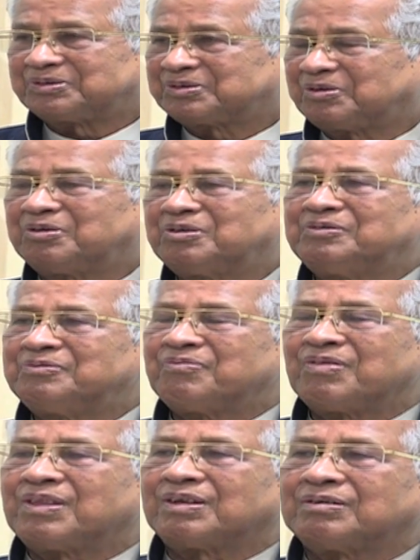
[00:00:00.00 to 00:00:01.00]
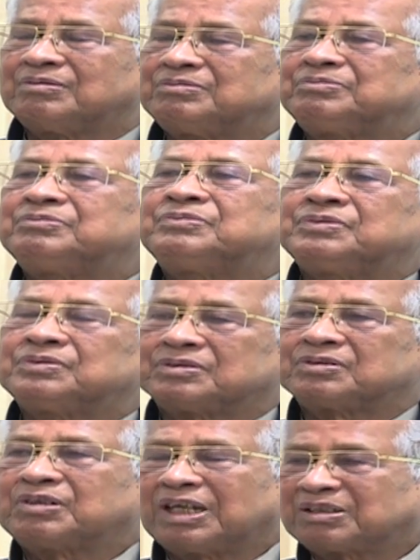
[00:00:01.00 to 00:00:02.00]
So
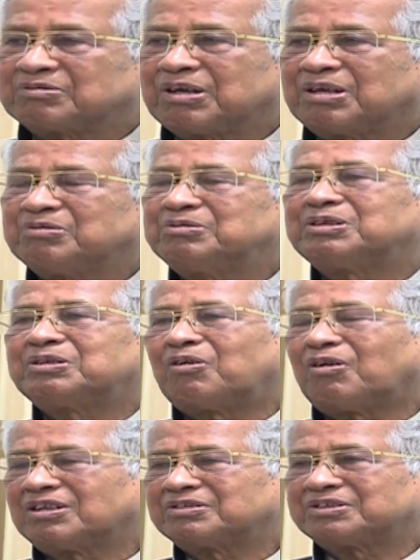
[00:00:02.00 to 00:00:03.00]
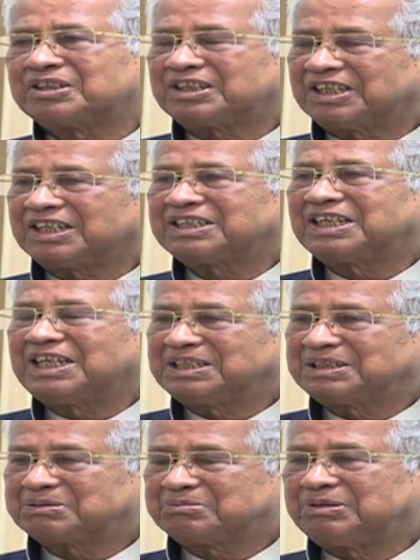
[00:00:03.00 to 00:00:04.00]
that's why we call secret
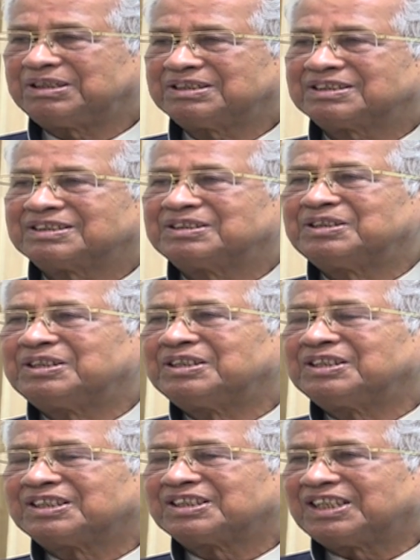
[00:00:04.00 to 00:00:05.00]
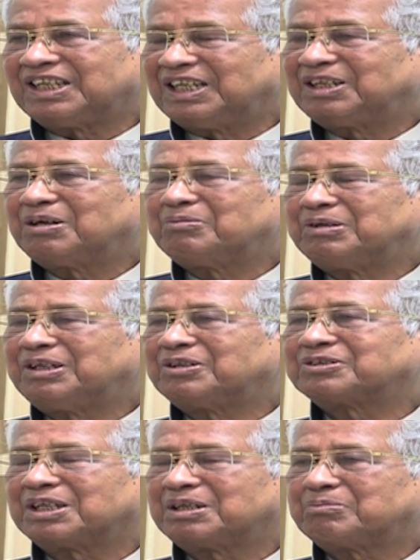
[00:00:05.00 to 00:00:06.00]
killings means killing of
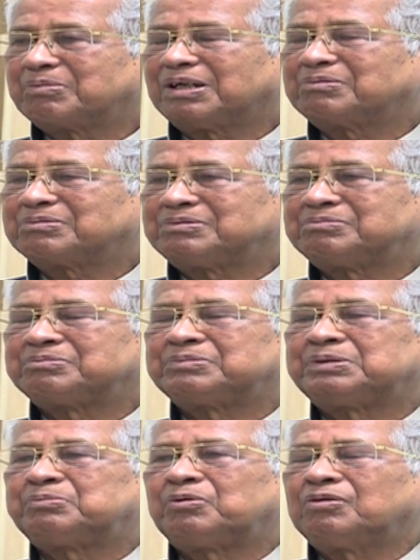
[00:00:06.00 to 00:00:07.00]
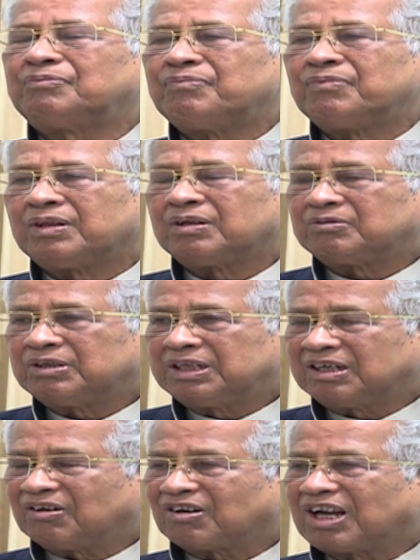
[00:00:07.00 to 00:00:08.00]
innocent people with
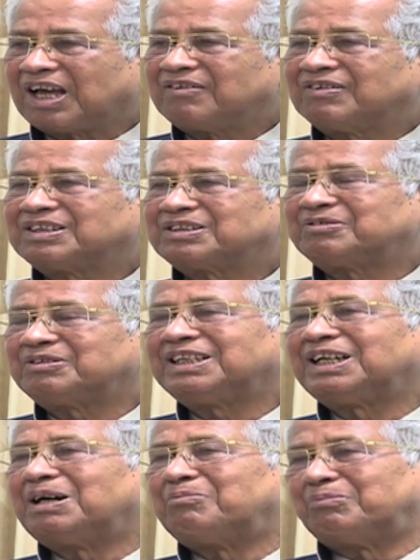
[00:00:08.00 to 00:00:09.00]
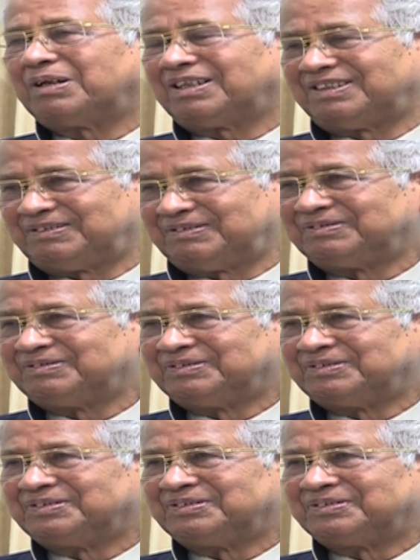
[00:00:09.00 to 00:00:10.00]
the connivance with the government.
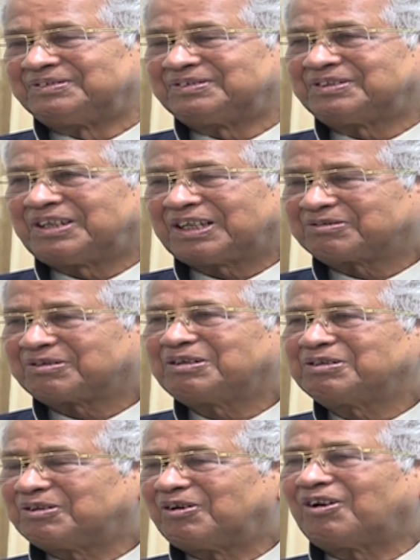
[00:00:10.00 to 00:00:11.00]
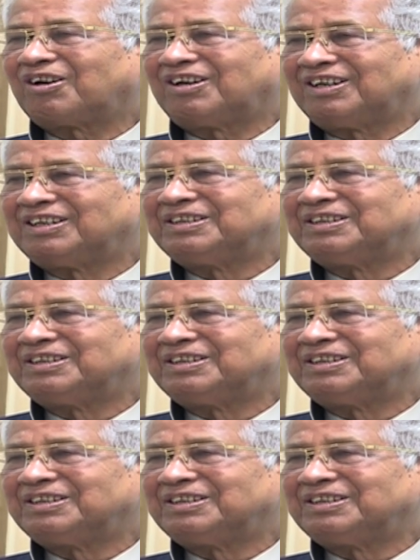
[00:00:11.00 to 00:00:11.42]
So that's why you call...